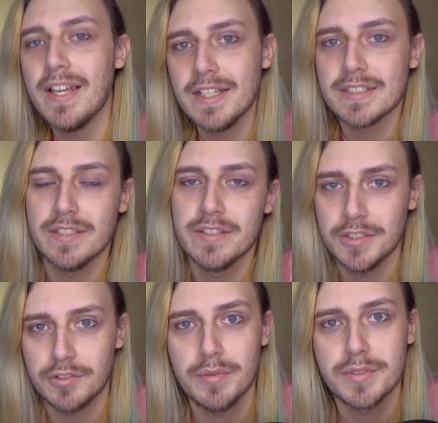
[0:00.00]
link's in the
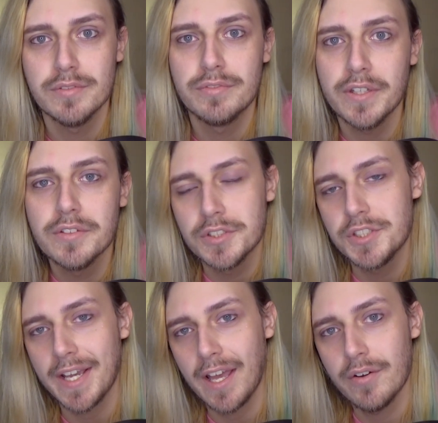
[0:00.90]
description for you to
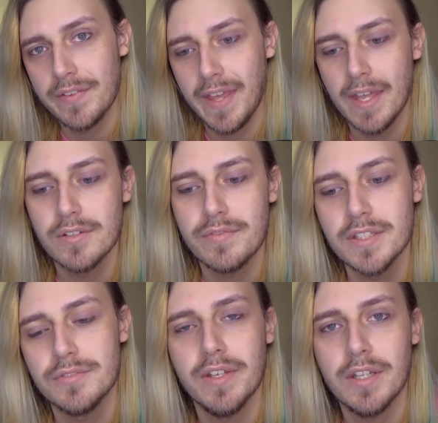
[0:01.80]
check out at the end of
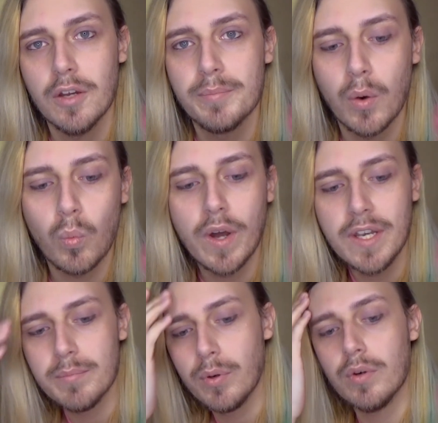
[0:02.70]
this video, but one
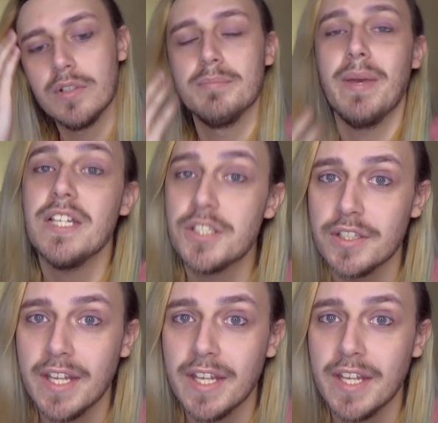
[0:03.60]
important mention